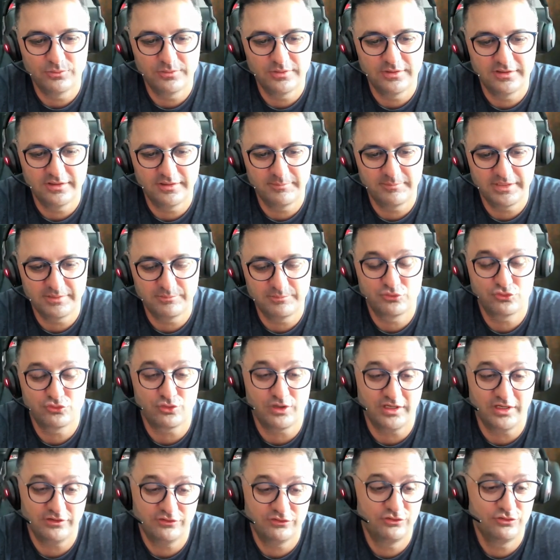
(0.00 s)
I'm
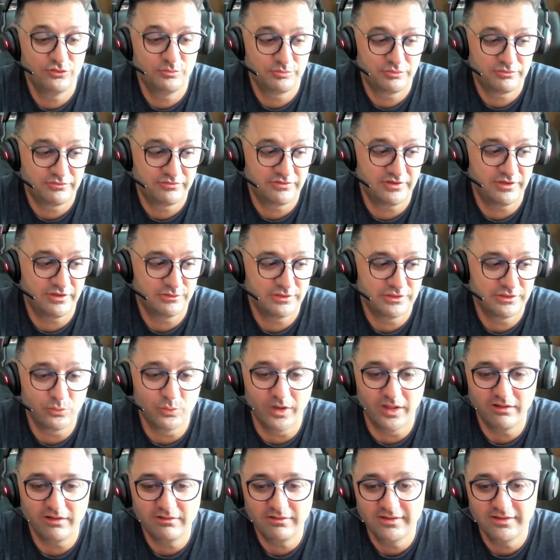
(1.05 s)
trying to do profoundly
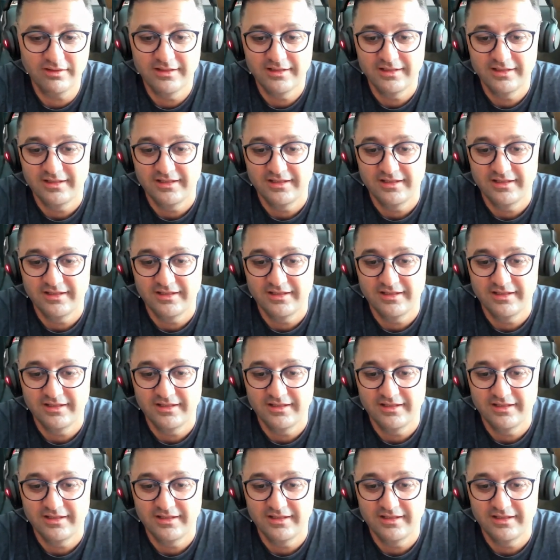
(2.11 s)
well.